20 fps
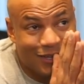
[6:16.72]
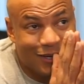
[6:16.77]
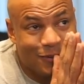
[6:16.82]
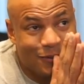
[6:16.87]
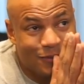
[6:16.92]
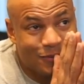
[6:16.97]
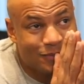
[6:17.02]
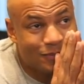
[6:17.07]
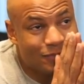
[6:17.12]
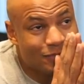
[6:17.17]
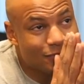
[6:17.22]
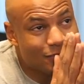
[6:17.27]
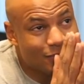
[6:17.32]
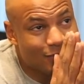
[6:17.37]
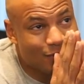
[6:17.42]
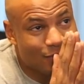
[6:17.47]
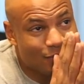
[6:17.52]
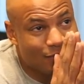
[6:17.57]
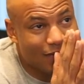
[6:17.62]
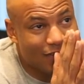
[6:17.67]
though,
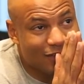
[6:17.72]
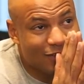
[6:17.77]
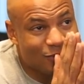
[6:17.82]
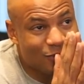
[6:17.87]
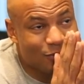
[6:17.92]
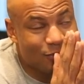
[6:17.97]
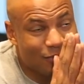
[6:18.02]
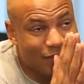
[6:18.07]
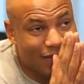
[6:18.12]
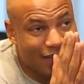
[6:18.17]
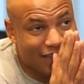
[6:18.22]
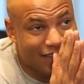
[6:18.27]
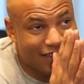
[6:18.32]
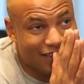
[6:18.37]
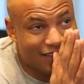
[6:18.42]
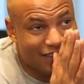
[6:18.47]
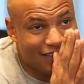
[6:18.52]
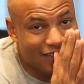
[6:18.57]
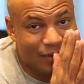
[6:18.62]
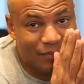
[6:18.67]
I'm like a new man.
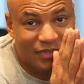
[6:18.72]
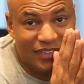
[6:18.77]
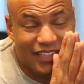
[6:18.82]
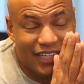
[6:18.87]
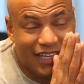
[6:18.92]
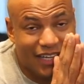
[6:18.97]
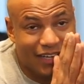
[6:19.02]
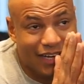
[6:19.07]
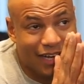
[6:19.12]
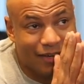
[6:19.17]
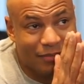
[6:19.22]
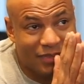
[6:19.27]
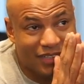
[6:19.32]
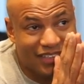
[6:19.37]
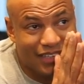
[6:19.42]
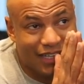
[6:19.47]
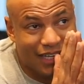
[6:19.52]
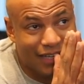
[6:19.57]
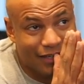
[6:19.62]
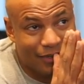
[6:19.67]
Nigga, I'm stand, I'd be
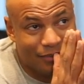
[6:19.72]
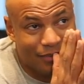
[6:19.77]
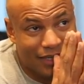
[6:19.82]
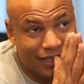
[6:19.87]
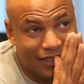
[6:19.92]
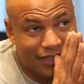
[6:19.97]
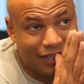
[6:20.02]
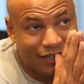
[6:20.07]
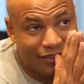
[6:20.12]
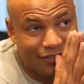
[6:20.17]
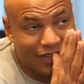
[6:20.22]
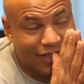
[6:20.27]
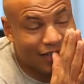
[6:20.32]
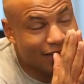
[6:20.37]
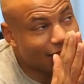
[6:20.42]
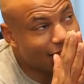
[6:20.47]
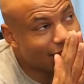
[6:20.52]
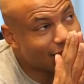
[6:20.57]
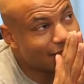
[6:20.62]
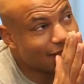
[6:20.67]
standing right now if I
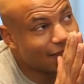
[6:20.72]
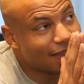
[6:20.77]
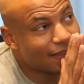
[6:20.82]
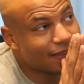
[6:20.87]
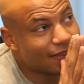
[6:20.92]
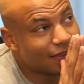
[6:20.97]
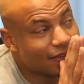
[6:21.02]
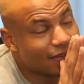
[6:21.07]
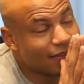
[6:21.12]
got six.